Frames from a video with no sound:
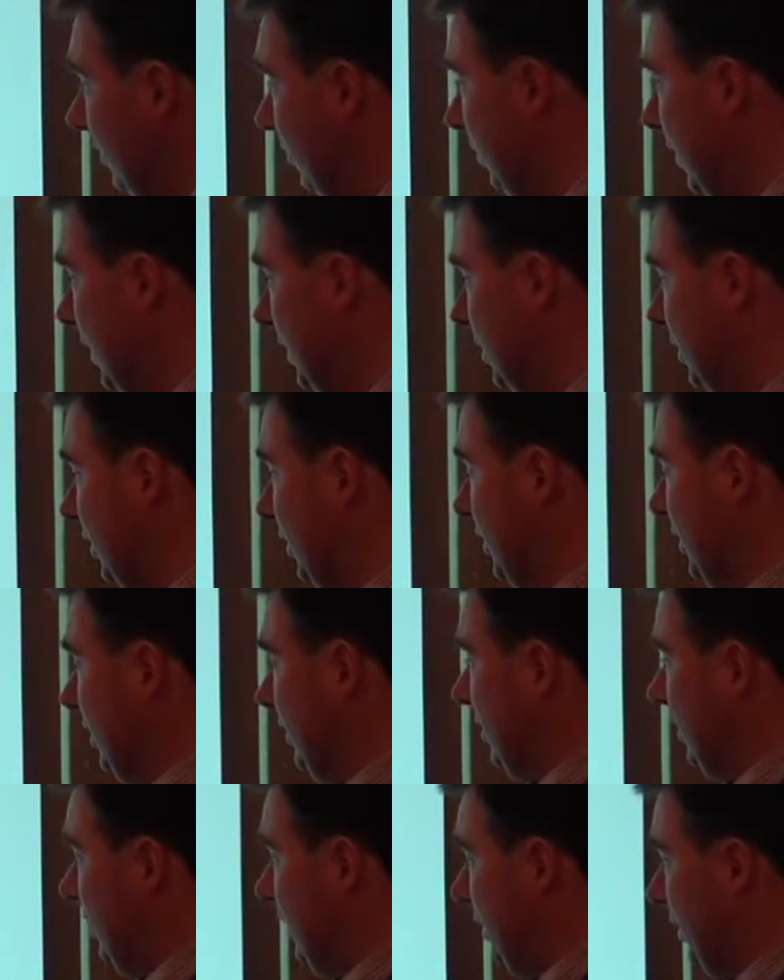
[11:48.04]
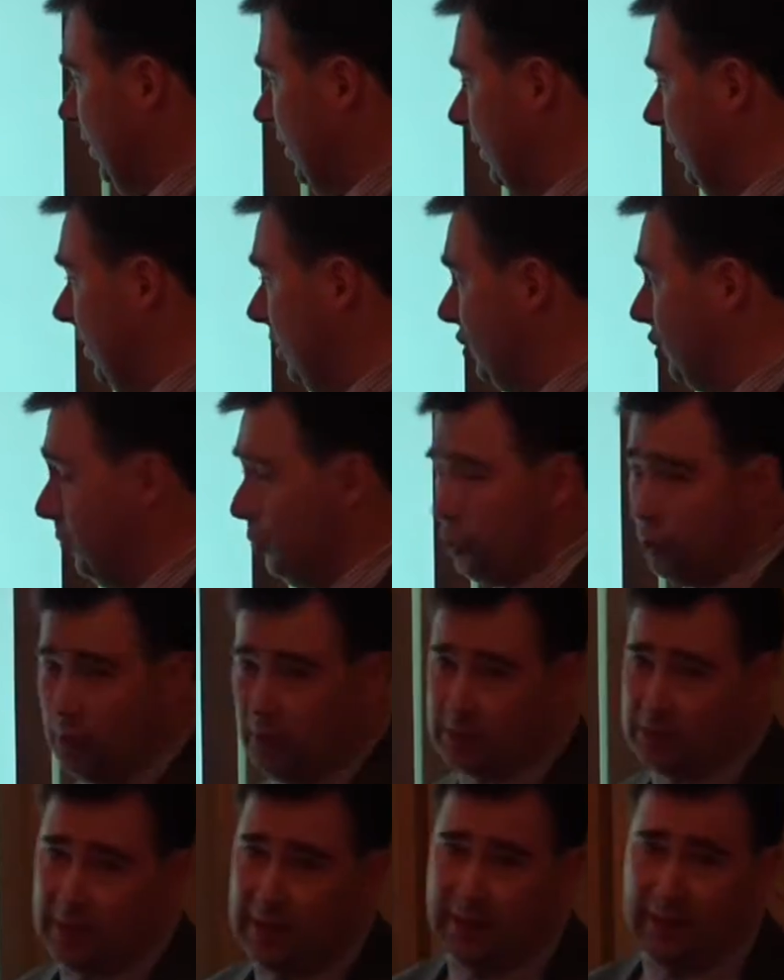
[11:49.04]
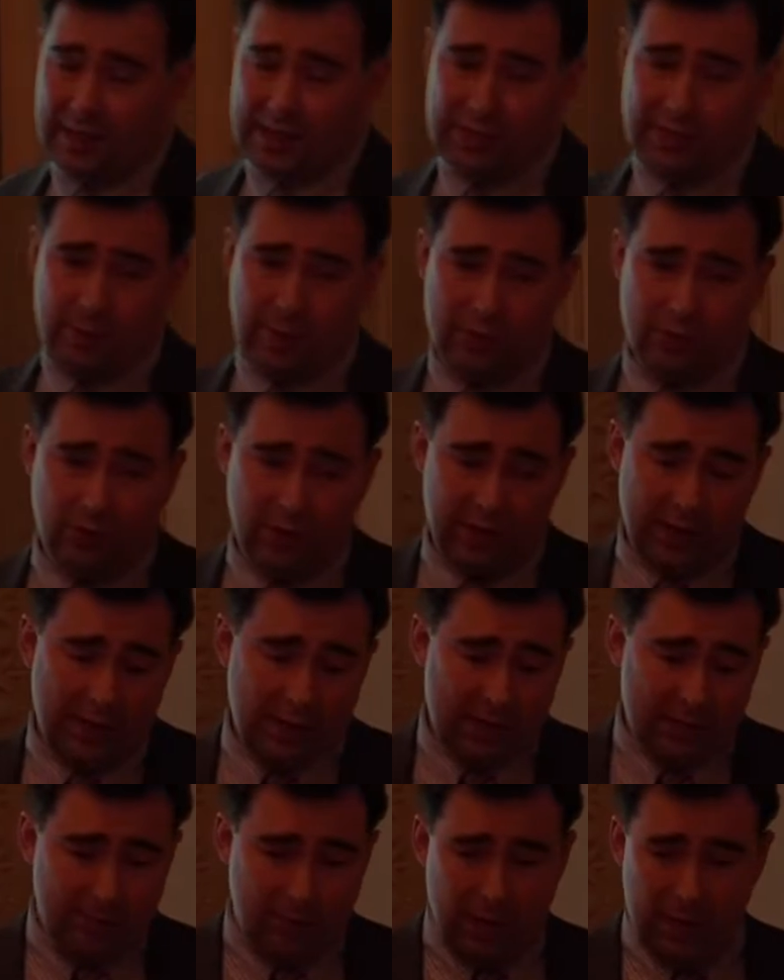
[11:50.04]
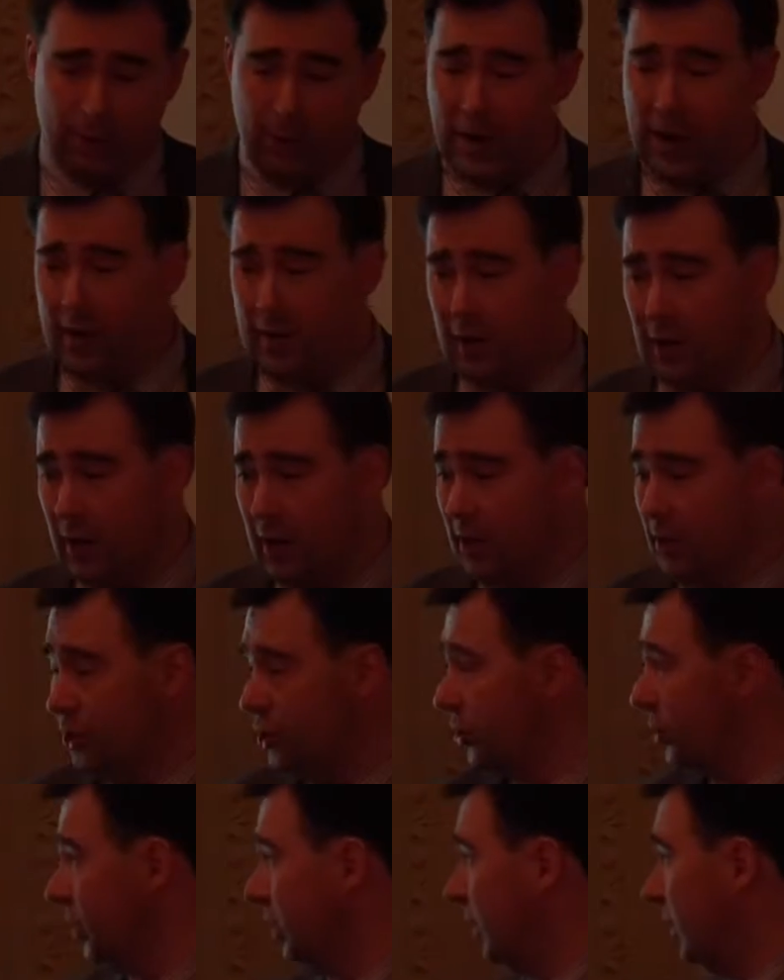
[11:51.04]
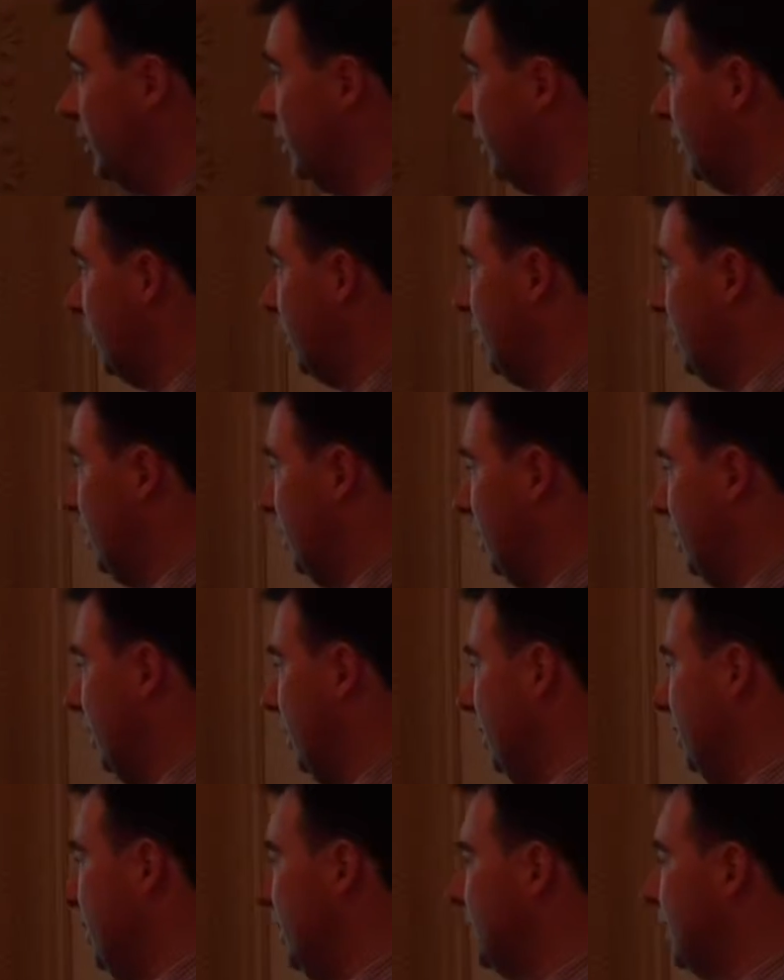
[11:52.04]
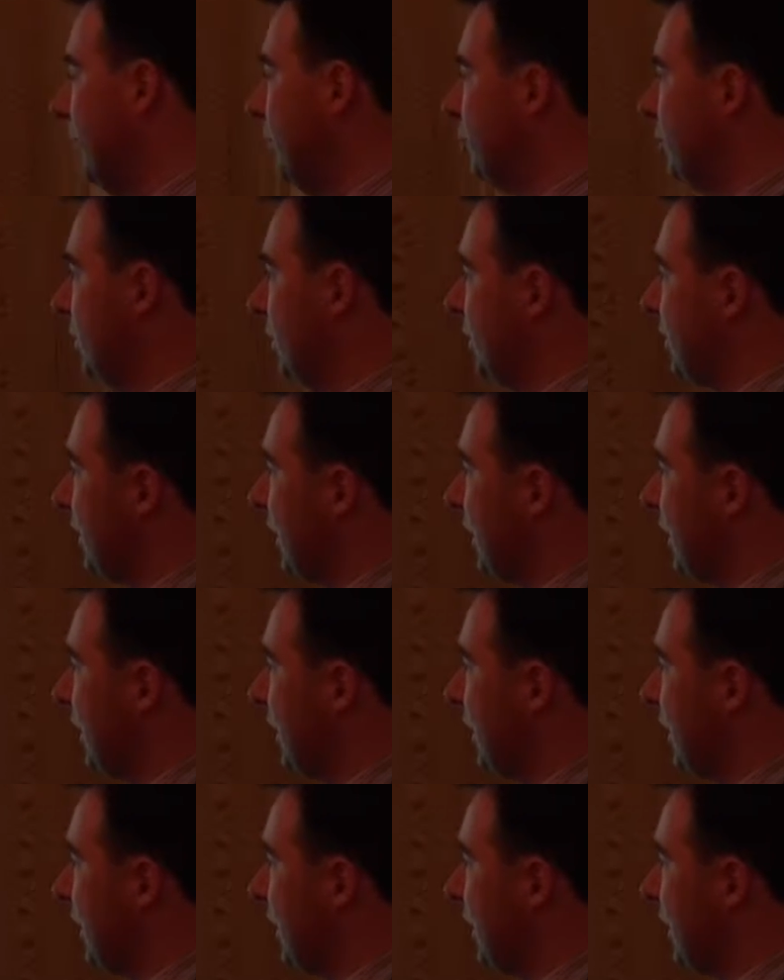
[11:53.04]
but and the distribution is slightly asymmetric. But by and large, the assumption is